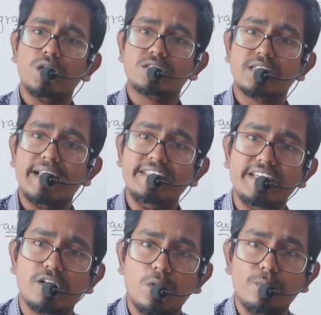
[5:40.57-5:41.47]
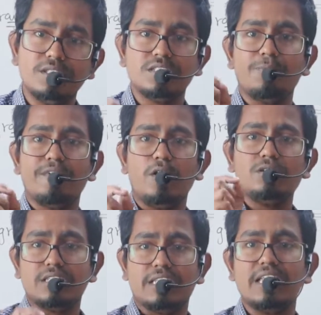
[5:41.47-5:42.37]
or strike the ground with some
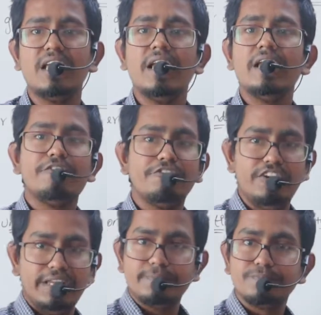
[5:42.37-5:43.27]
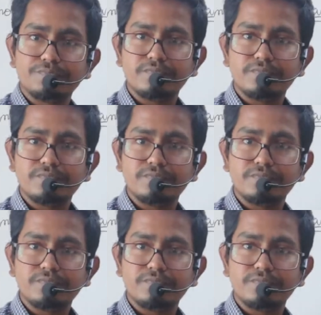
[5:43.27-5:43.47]
velocity v,